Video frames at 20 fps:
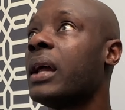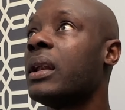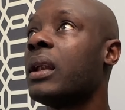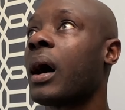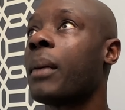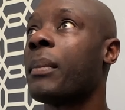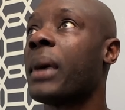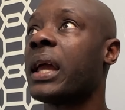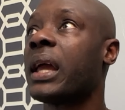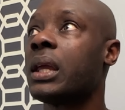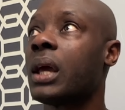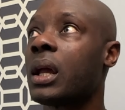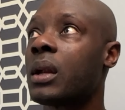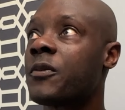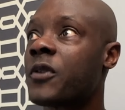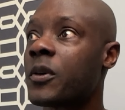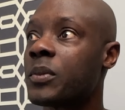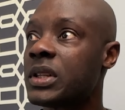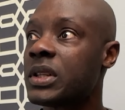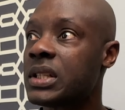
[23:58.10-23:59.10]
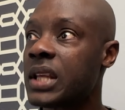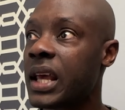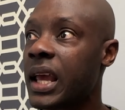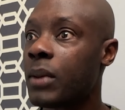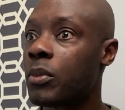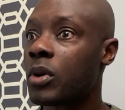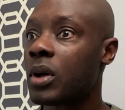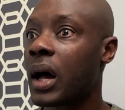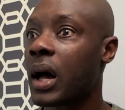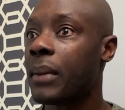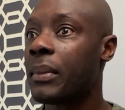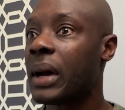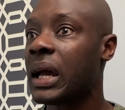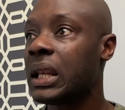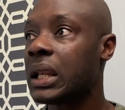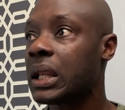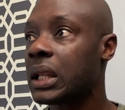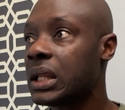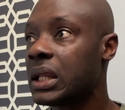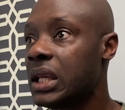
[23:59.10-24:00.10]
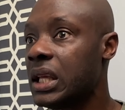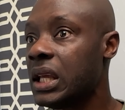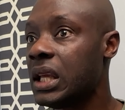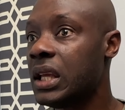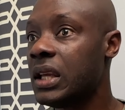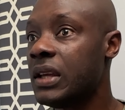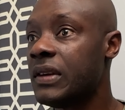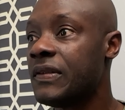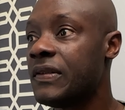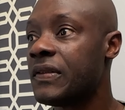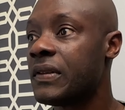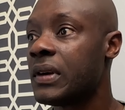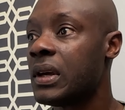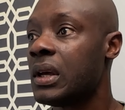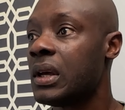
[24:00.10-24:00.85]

I might get up from the table. I might leave. Yeah.